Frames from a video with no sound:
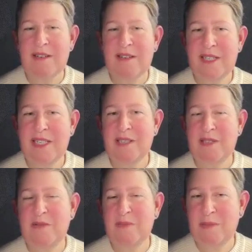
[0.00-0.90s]
R&D
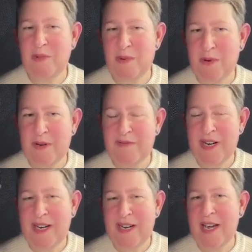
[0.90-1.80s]
is super important, right?